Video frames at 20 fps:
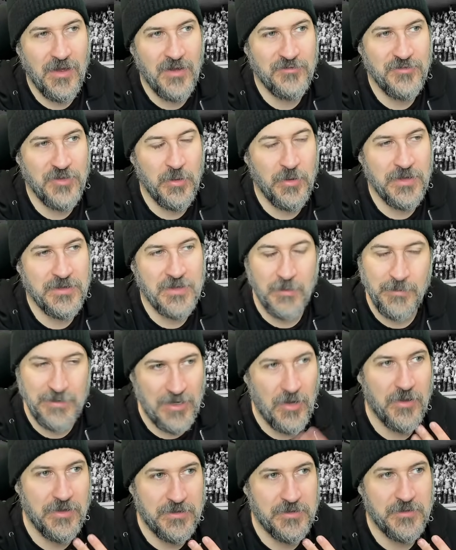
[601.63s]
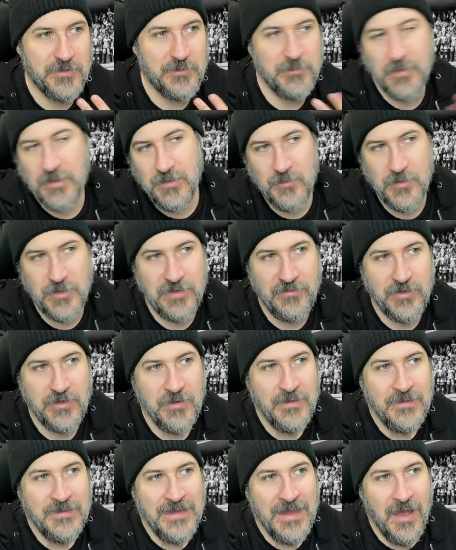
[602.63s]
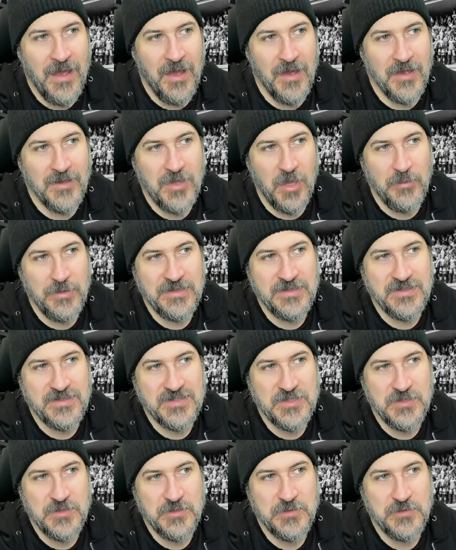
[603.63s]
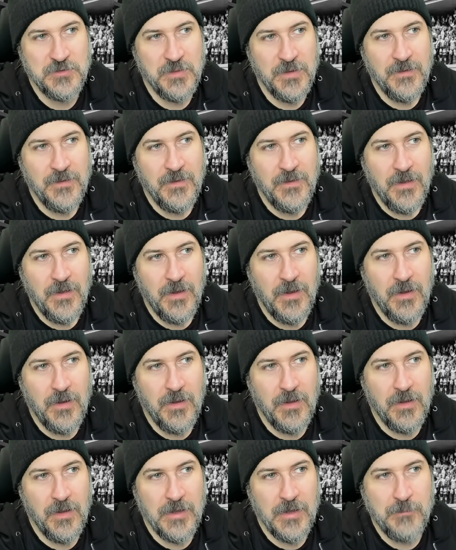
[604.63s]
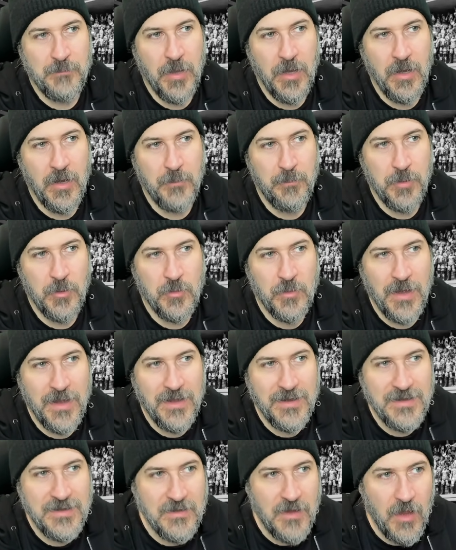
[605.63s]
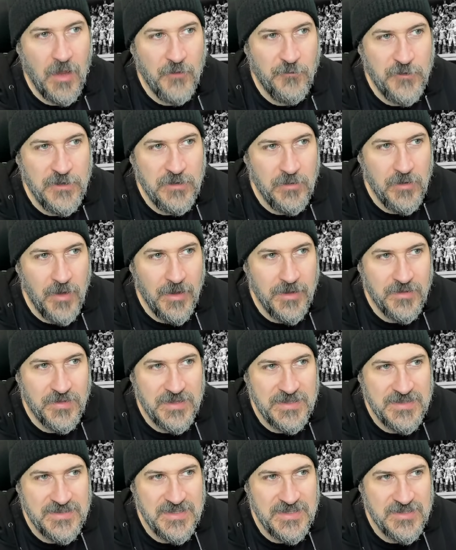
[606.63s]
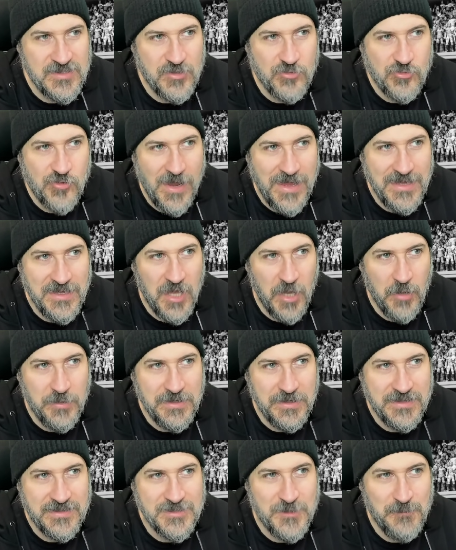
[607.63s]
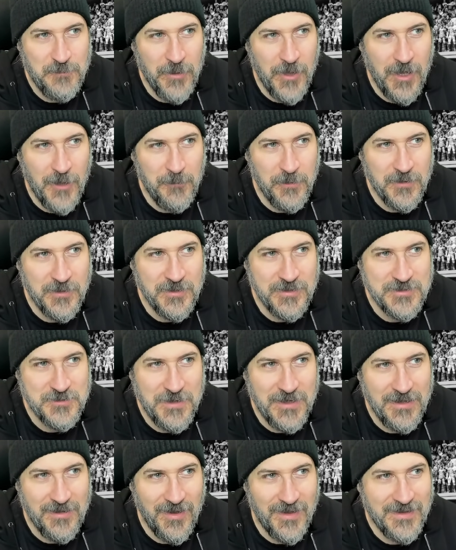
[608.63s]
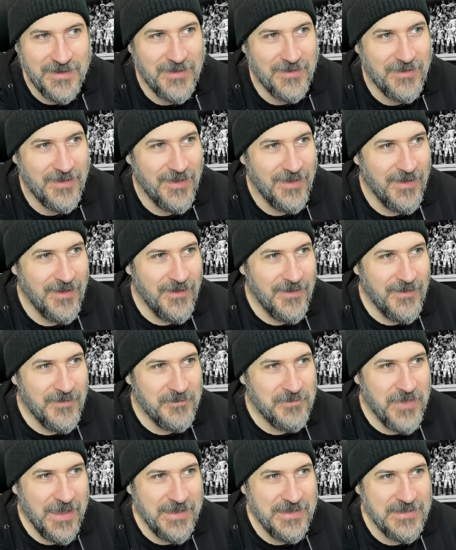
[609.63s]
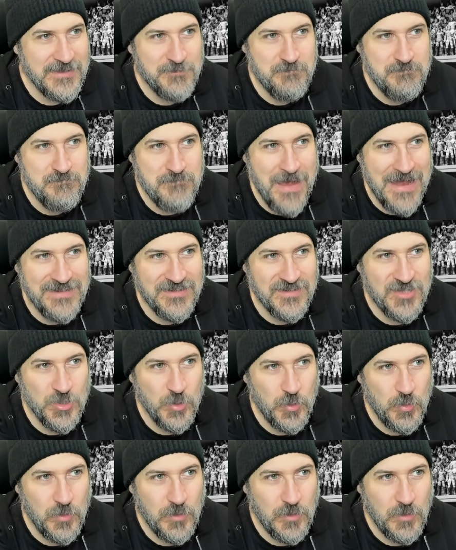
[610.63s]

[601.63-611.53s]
I've no idea. I mean, I do, but whatever. Going into like purple. And I feel like this is gray going into purple as well. Like, that is mental.